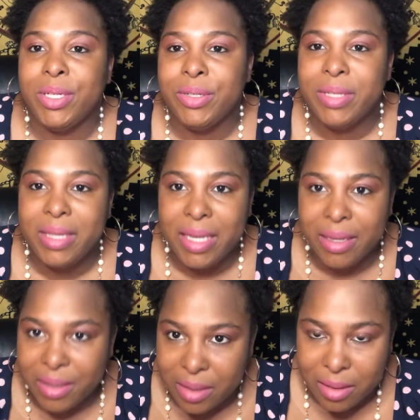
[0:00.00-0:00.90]
treat the
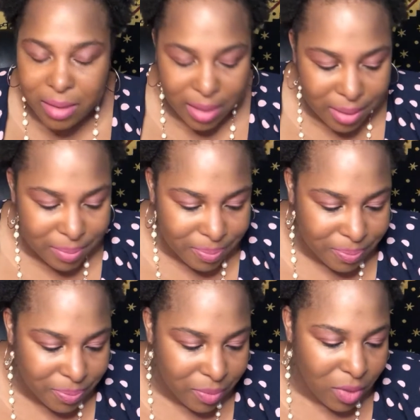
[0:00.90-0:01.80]
elderly.
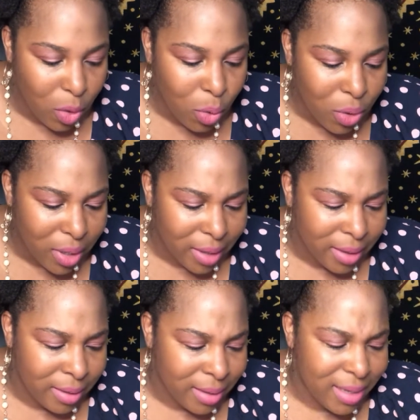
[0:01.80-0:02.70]

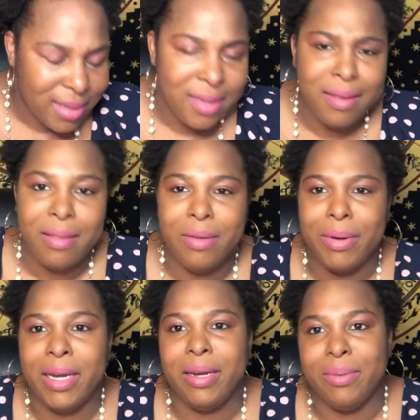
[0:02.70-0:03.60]
Or is it that the
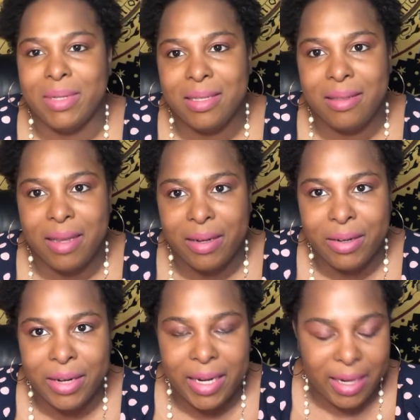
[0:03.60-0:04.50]
writing wasn't that
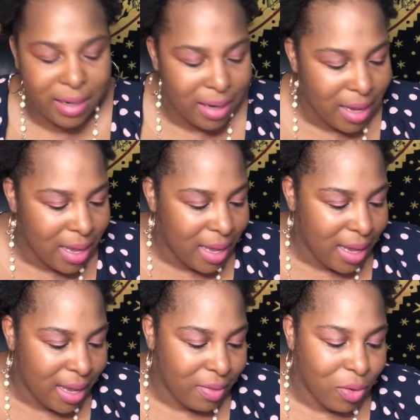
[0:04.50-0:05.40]
great
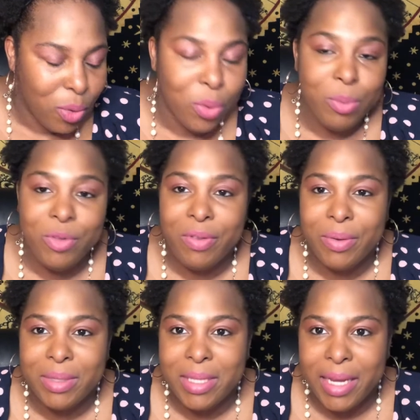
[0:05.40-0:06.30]
and the whole movie
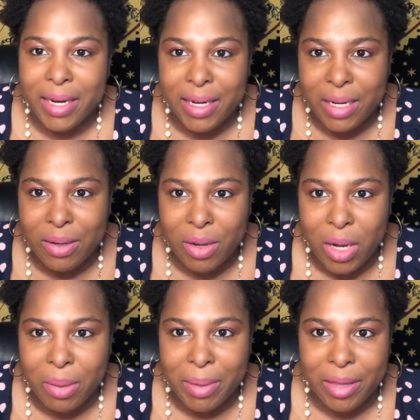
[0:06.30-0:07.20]
was carried
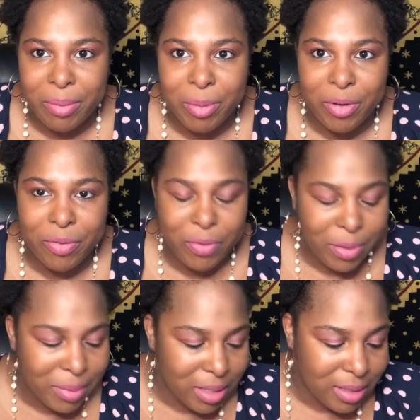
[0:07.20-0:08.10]
along by the
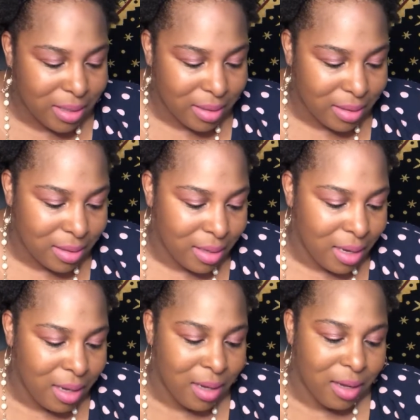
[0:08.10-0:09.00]
performances
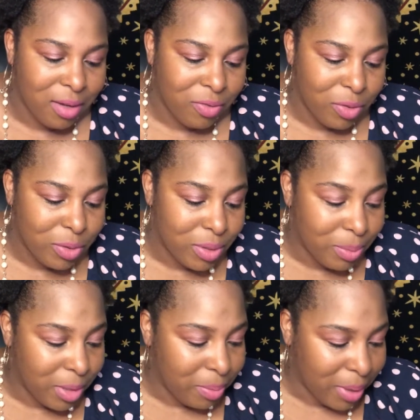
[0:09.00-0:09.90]
of
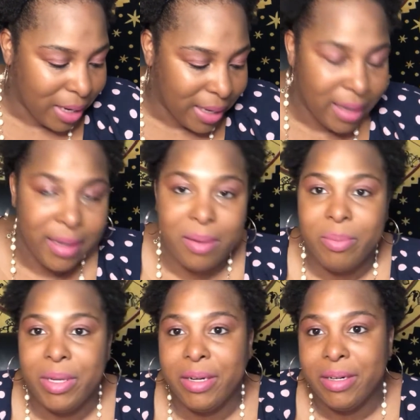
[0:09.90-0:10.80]
Rosamund Pike and
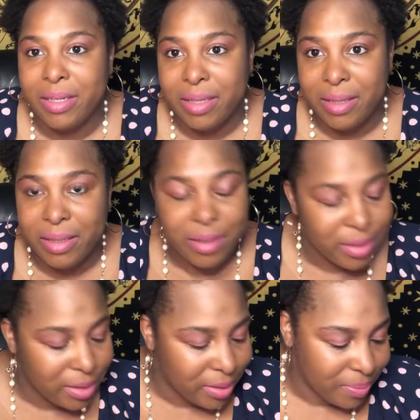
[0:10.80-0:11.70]
Peter
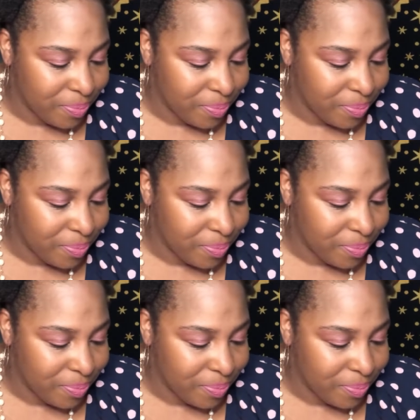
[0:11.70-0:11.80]
Dinklage?